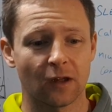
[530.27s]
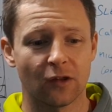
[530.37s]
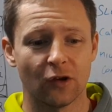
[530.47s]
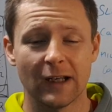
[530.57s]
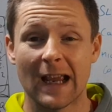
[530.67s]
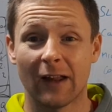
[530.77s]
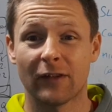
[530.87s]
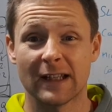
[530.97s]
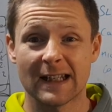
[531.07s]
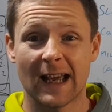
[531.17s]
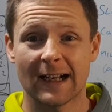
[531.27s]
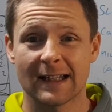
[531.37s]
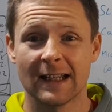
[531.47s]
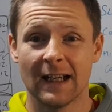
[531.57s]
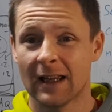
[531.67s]
30 healthy
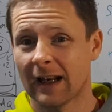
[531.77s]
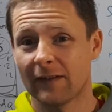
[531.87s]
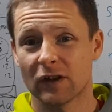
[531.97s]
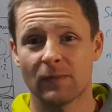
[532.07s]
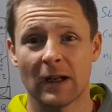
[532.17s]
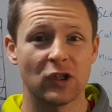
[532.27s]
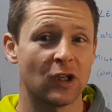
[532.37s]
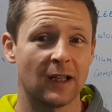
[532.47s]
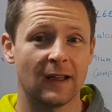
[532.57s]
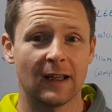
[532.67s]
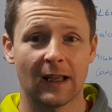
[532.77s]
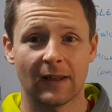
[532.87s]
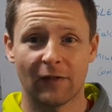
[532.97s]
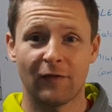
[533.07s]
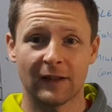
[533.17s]
snacks that I just mentioned
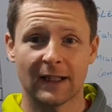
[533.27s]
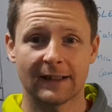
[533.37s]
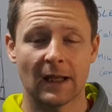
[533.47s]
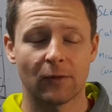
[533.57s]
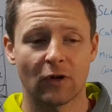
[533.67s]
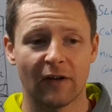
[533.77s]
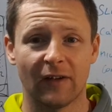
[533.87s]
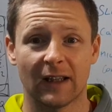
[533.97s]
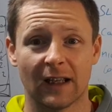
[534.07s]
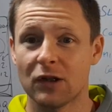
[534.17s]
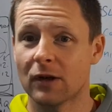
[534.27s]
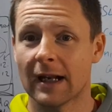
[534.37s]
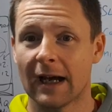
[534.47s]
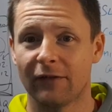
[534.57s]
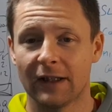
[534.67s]
that fit that demographic that you can
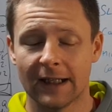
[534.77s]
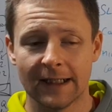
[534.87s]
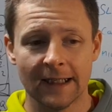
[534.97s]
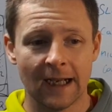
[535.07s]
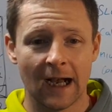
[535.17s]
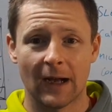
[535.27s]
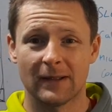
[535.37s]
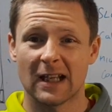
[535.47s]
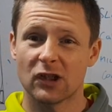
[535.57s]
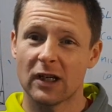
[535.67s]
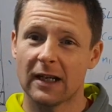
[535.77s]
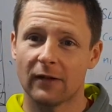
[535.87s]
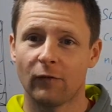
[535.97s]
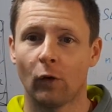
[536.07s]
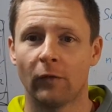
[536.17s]
have in there, essentially in the
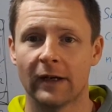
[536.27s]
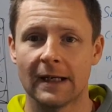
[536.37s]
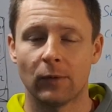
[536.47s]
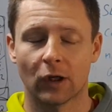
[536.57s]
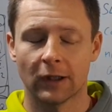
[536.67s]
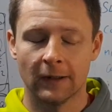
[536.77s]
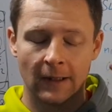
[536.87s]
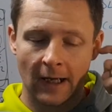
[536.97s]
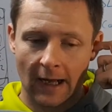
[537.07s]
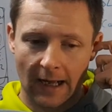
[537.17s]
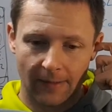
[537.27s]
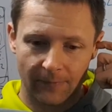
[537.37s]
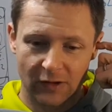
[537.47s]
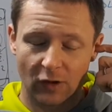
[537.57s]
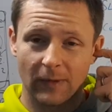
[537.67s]
form of an ebook.
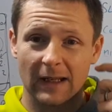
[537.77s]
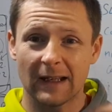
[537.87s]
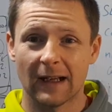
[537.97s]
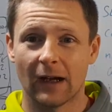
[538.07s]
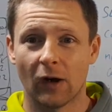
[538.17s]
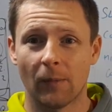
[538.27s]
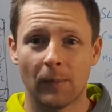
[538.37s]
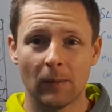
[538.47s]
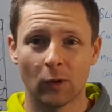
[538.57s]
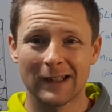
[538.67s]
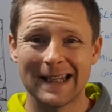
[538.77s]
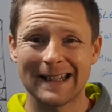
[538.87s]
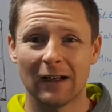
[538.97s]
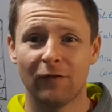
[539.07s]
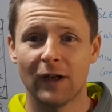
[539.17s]
There's going to be a bit more
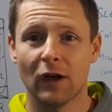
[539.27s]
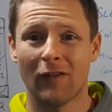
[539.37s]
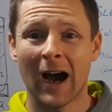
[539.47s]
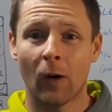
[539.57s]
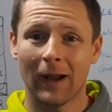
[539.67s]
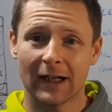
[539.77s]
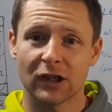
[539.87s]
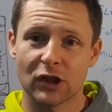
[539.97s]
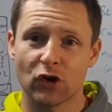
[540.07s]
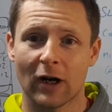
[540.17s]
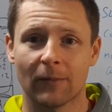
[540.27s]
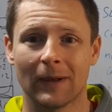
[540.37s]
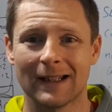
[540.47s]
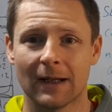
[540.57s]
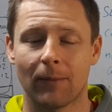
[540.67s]
detailed video of how I actually track my
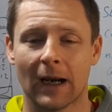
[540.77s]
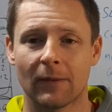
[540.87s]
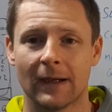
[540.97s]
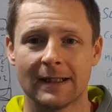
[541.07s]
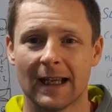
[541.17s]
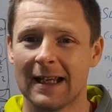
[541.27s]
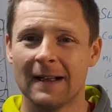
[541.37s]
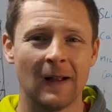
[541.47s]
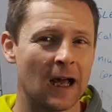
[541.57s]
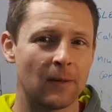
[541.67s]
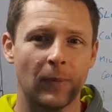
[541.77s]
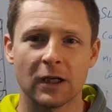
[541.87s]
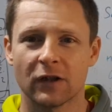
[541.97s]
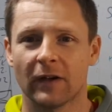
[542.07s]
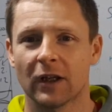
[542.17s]
day and plan my day, and a
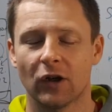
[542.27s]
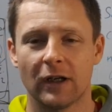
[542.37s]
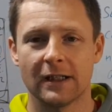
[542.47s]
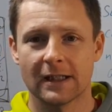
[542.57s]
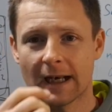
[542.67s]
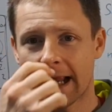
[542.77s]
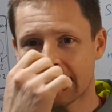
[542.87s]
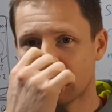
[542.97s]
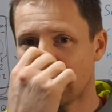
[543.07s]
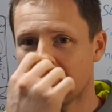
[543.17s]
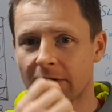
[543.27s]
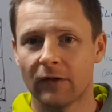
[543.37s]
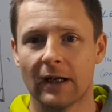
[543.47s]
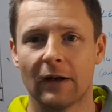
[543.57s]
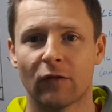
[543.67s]
bunch of other goodies. There's an expert interview
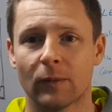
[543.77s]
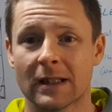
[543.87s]
in there from a